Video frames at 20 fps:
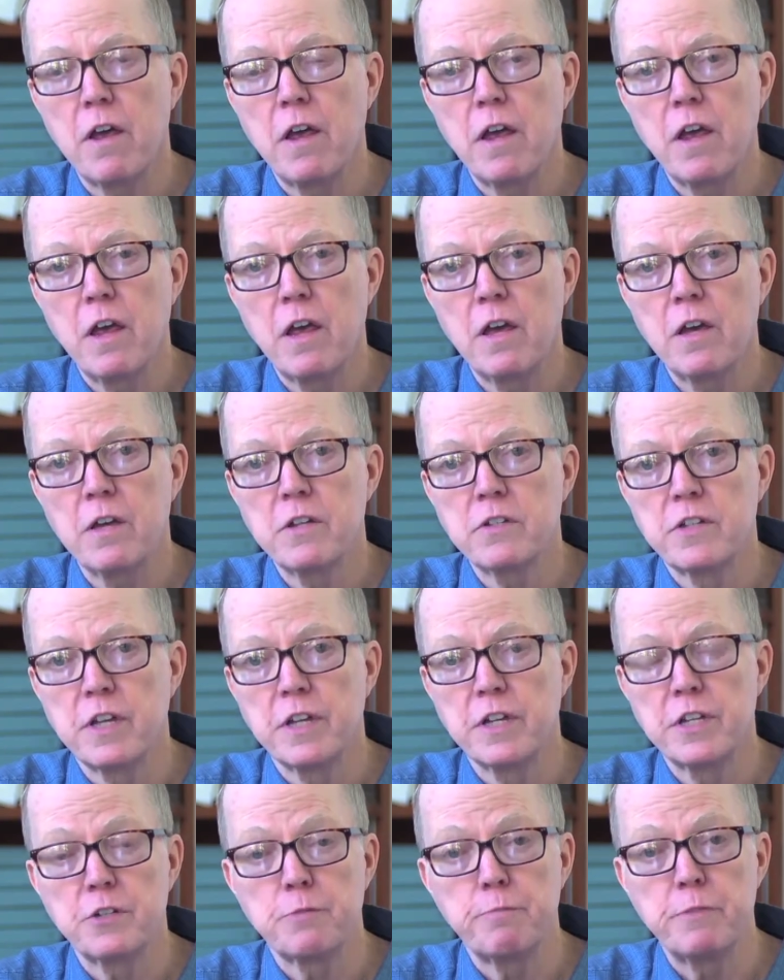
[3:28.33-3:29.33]
is
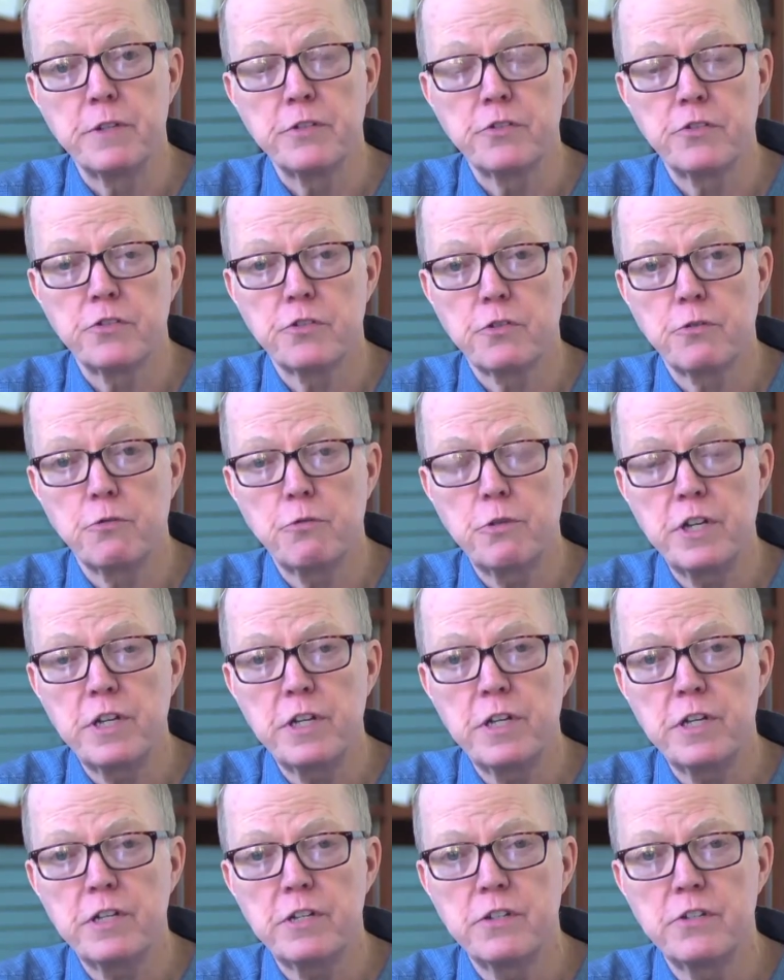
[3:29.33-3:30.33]
that it's been
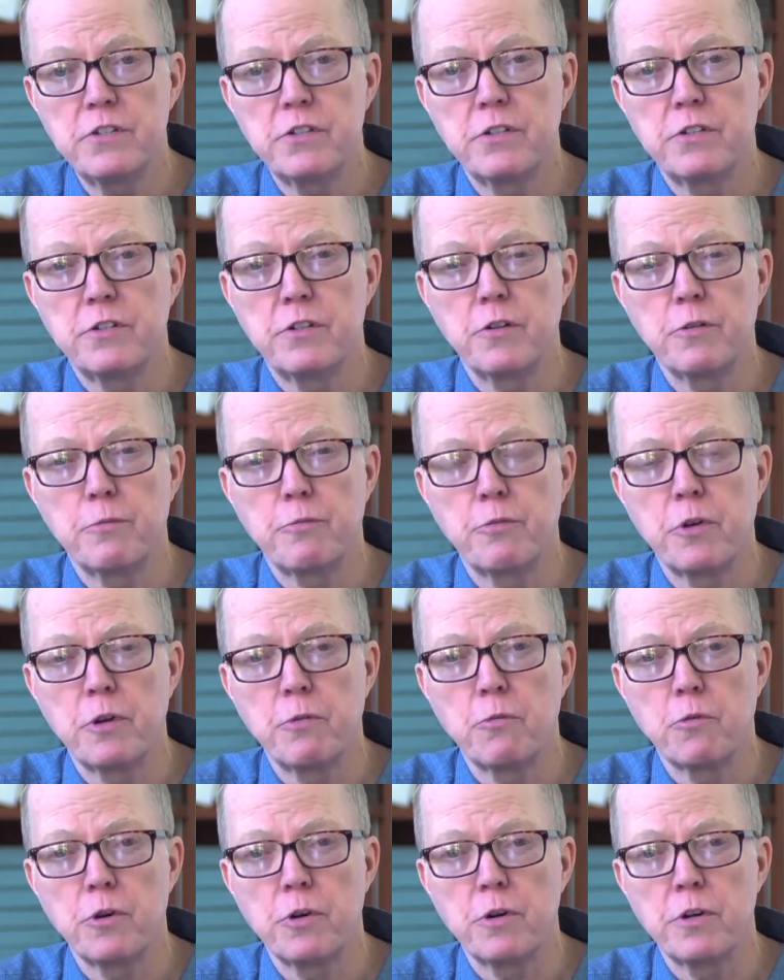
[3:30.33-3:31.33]
squeezed to the
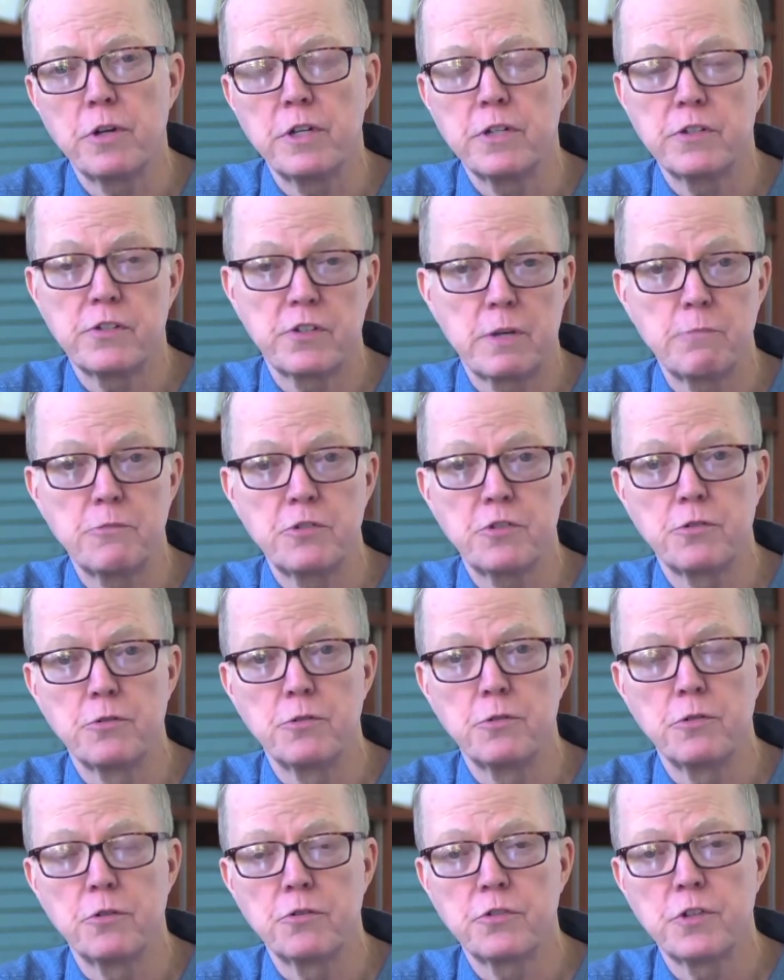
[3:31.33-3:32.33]
point where in some
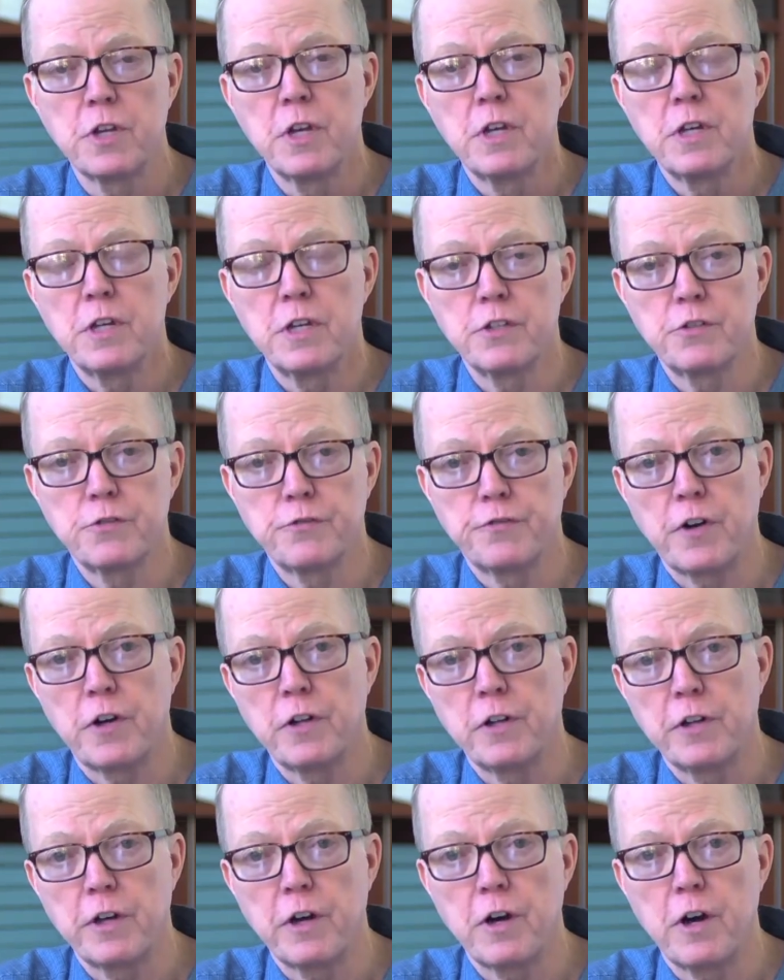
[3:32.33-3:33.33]
schools it's
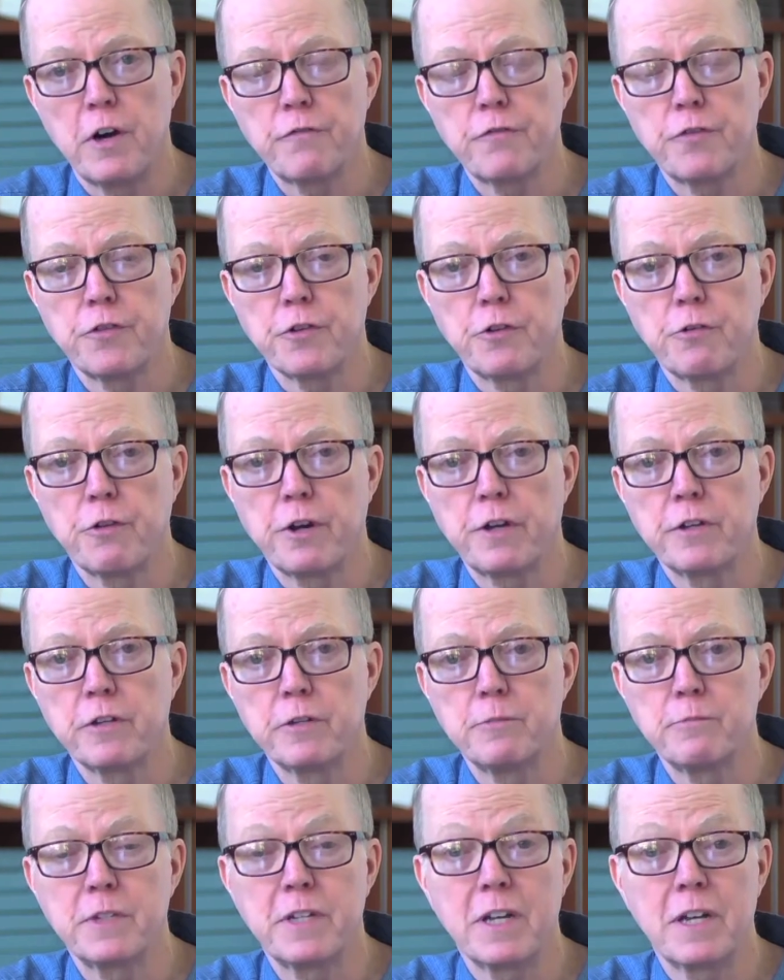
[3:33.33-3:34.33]
falling off the
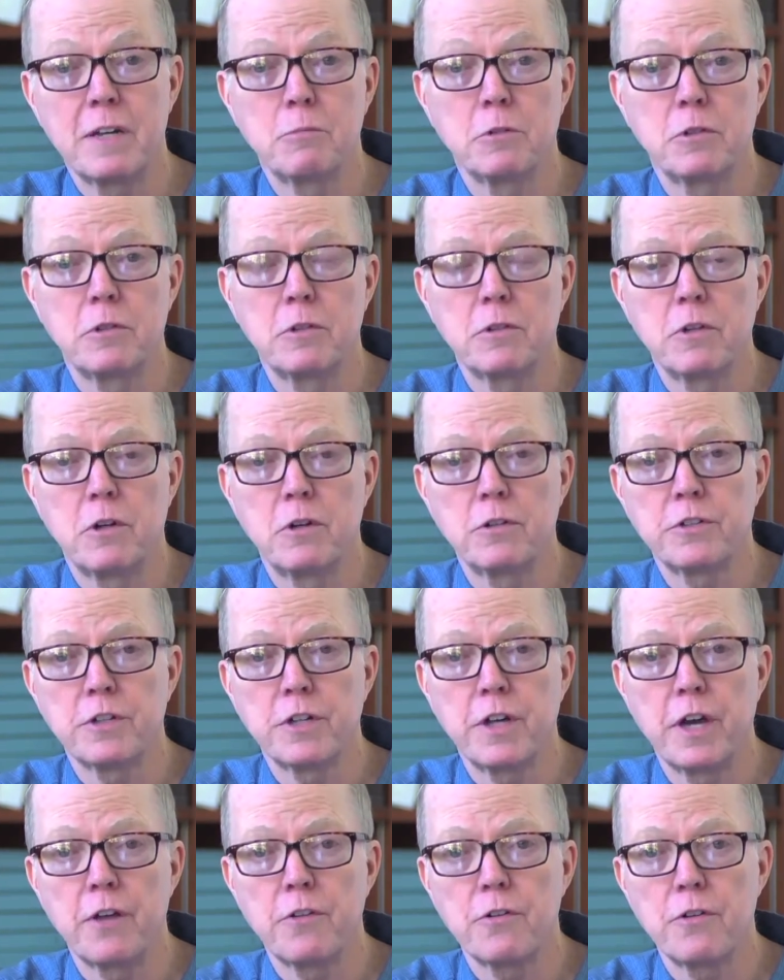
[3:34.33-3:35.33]
curriculum table
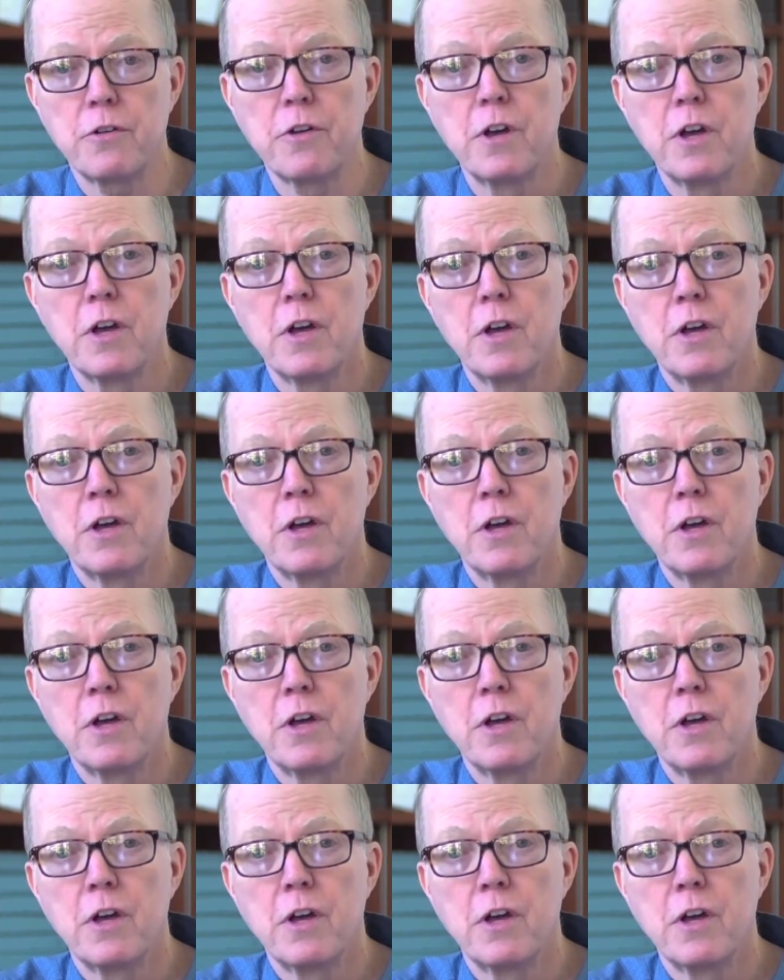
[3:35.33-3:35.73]
altogether.